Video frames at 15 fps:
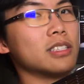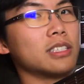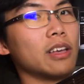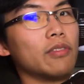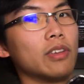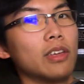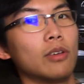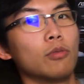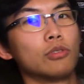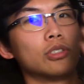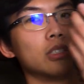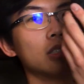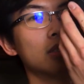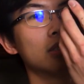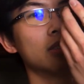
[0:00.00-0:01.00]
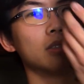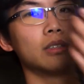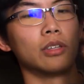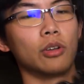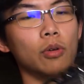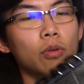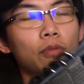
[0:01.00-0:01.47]
seventy, which is,
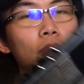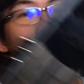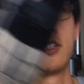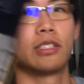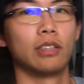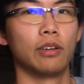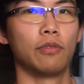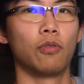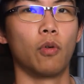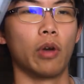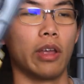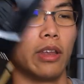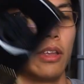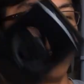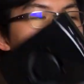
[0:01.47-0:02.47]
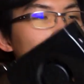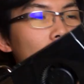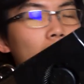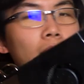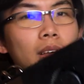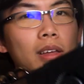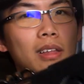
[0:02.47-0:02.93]
you know, faster than a four eighty.
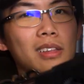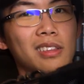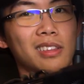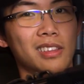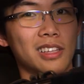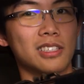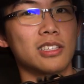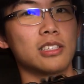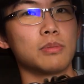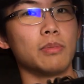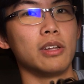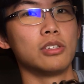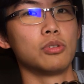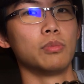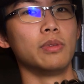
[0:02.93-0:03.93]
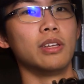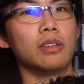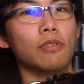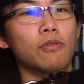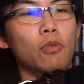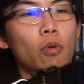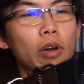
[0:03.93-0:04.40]
This is meant to be the
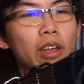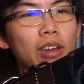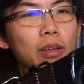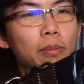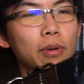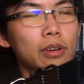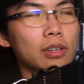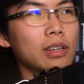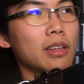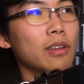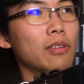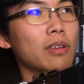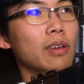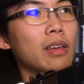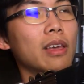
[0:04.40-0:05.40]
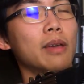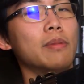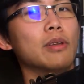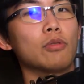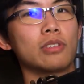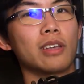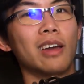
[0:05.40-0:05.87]
four eighty, but A M
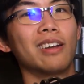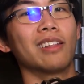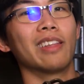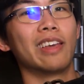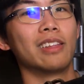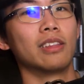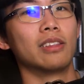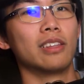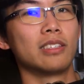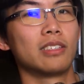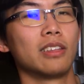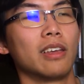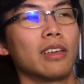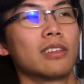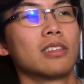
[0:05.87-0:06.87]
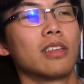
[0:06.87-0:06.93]
D was kind of late in this thing,